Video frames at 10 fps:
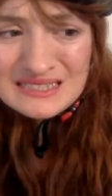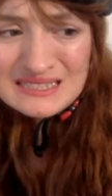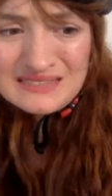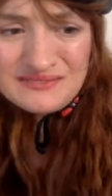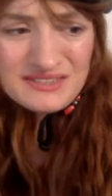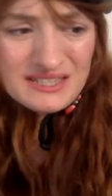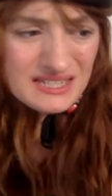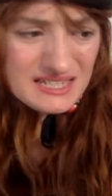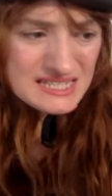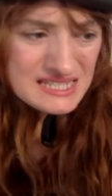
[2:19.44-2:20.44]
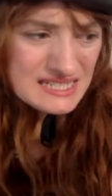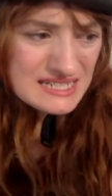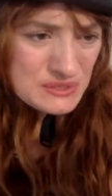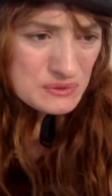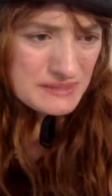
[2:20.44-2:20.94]
I think this is a
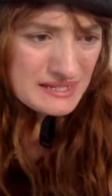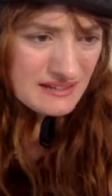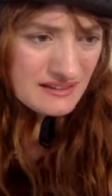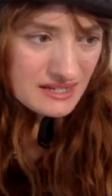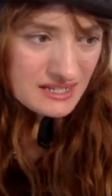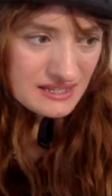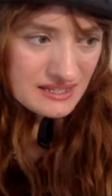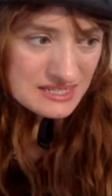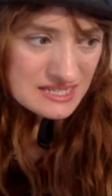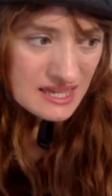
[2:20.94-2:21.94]
little bit like that.